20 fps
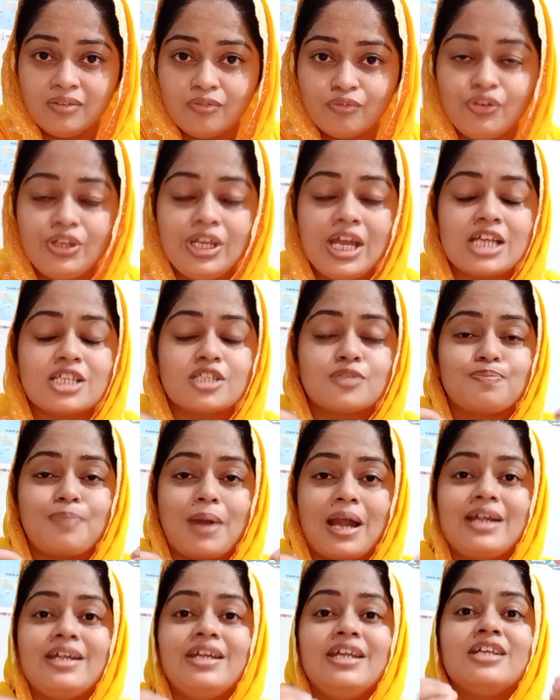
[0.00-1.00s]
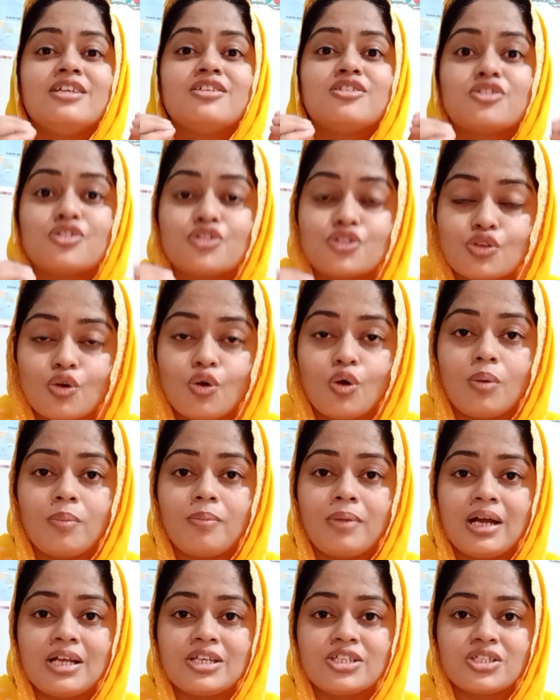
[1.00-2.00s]
We are spending so
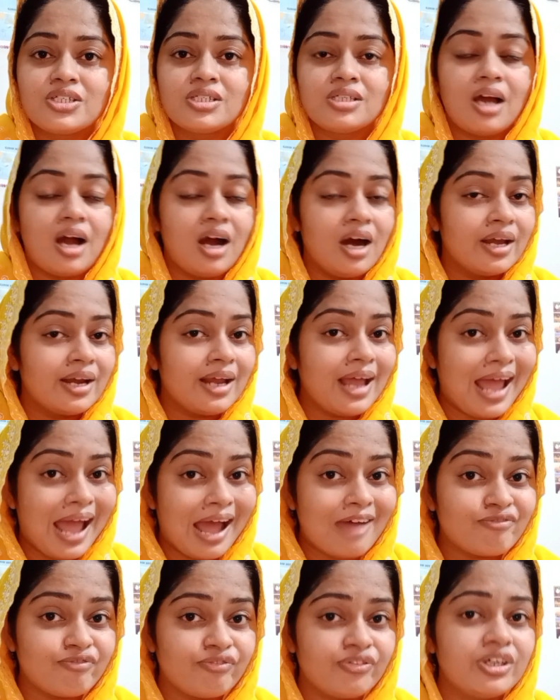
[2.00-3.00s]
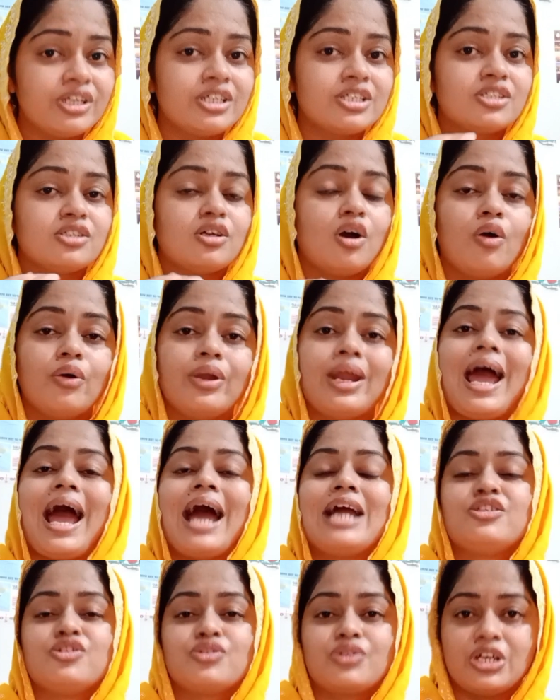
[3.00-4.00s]
much our efforts on
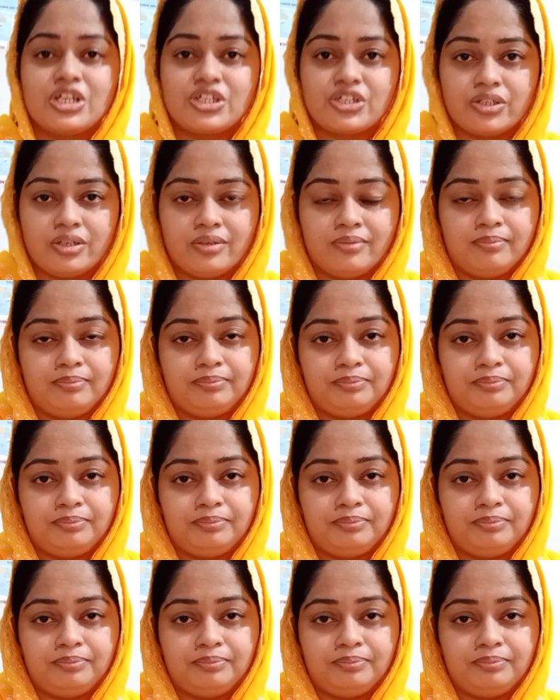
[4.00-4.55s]
education,